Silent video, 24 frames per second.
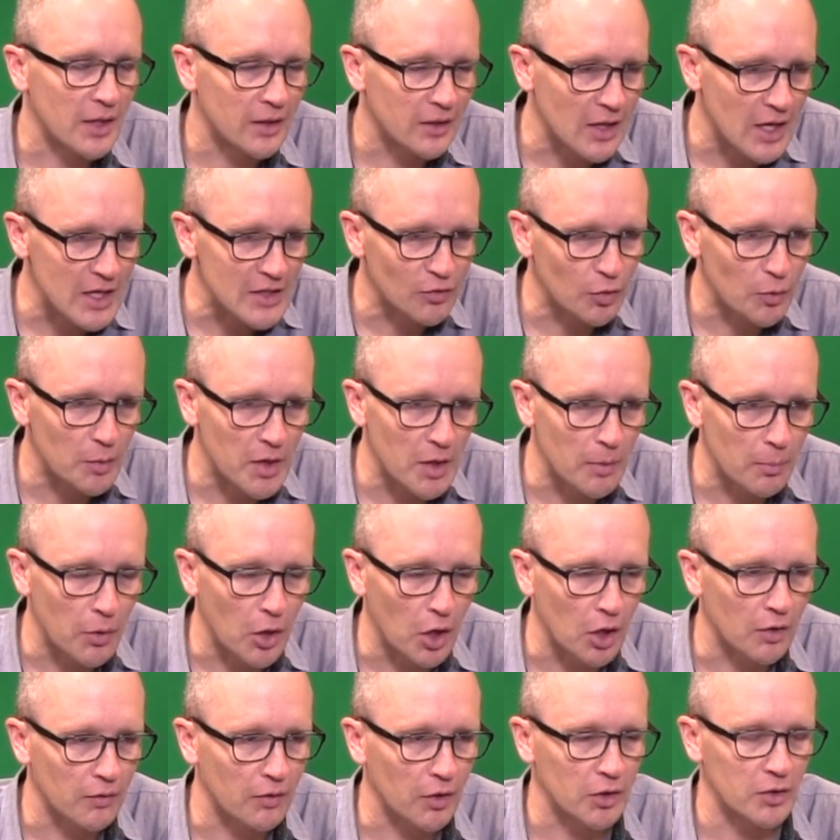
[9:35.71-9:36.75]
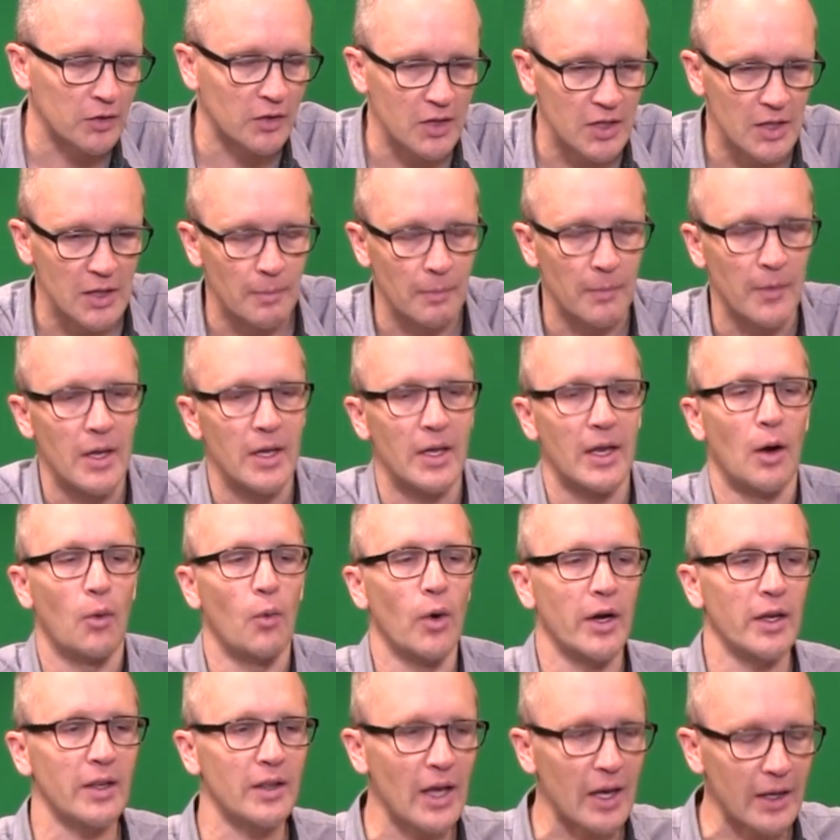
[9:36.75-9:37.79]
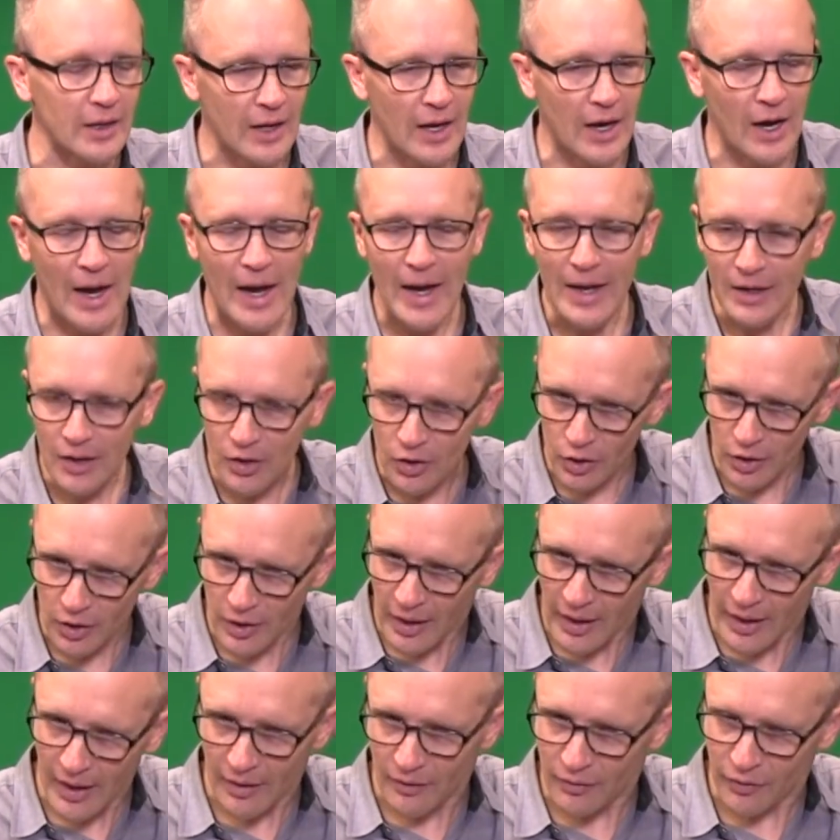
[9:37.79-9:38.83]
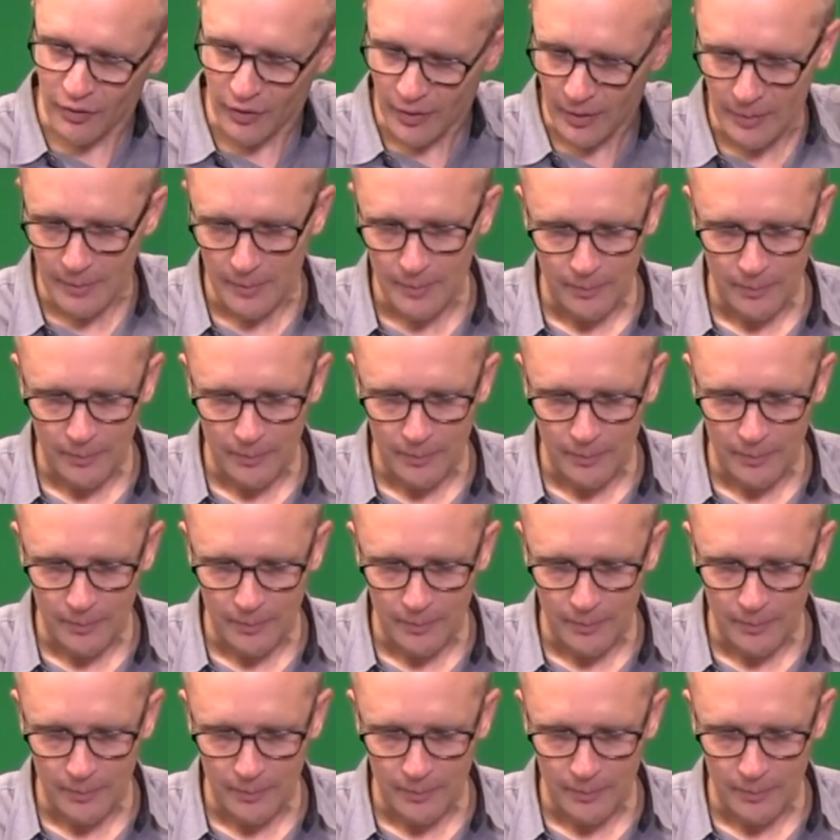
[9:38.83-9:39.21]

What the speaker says: and thanks for being a part of our team. Now, I could have